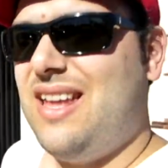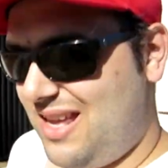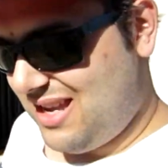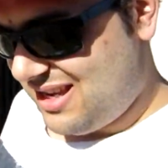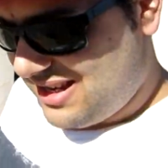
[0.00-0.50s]

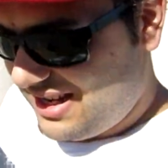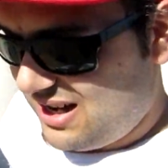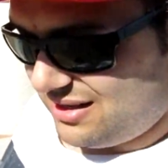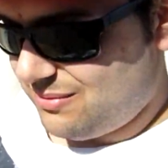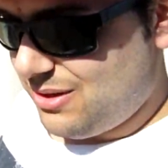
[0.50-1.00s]
yeah, I
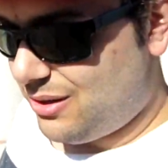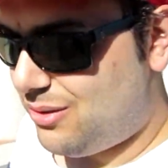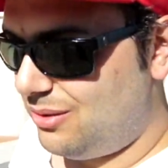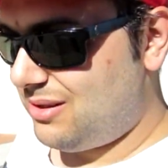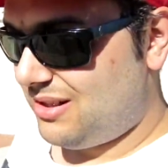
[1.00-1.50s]
needed some new
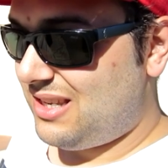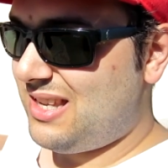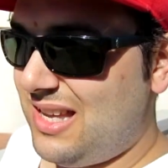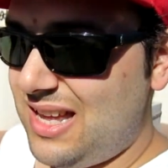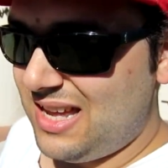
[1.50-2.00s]
coolant
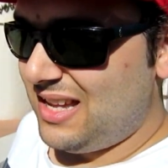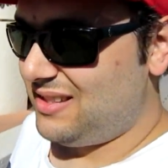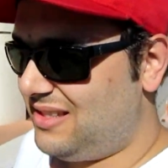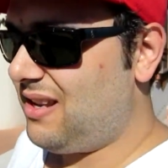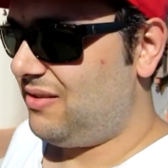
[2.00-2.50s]

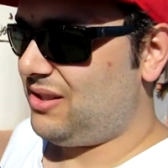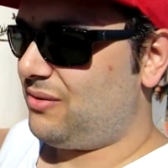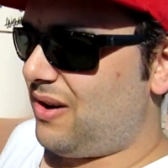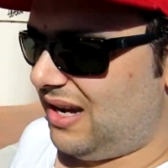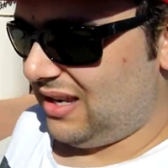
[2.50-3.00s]
instead of
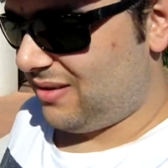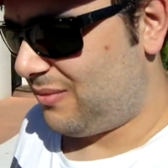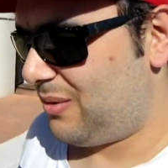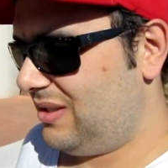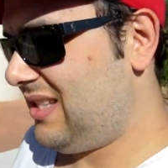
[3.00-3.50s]
just running
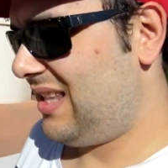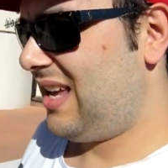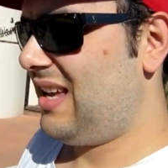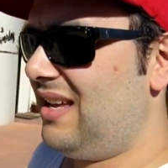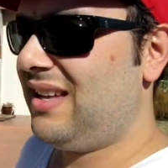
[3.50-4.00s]
what was in
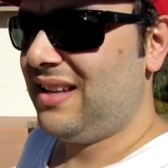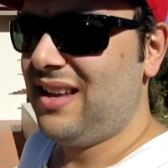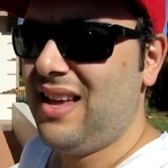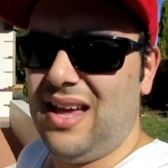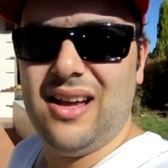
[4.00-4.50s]
there
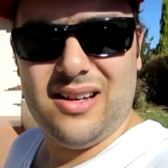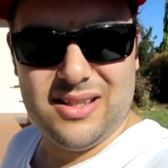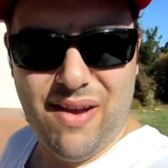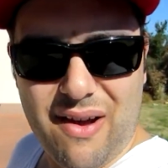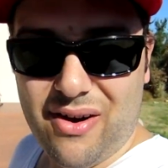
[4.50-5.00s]

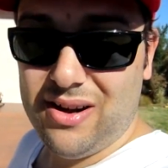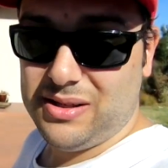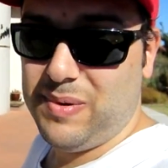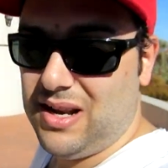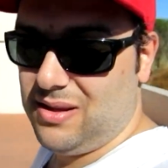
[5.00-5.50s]
because of how hot
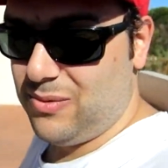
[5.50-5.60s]
it's been at the